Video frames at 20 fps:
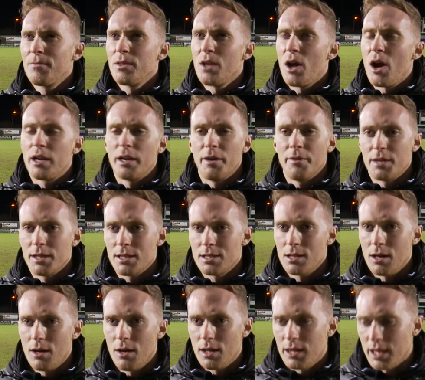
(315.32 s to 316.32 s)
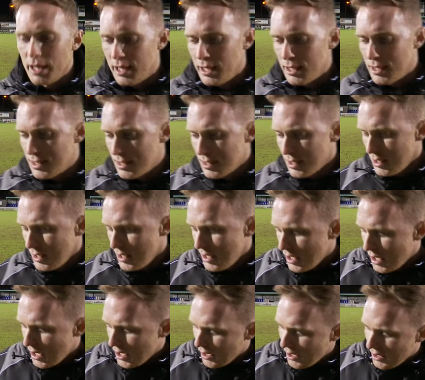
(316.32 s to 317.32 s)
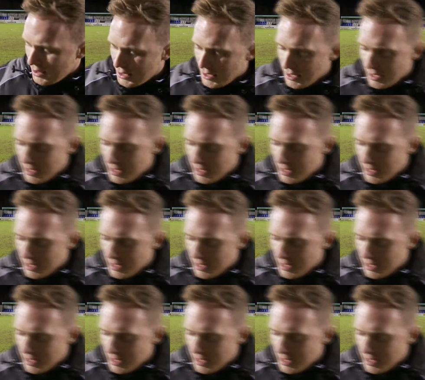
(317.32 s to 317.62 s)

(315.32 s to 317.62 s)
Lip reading: No, I don't think so. I think it's I think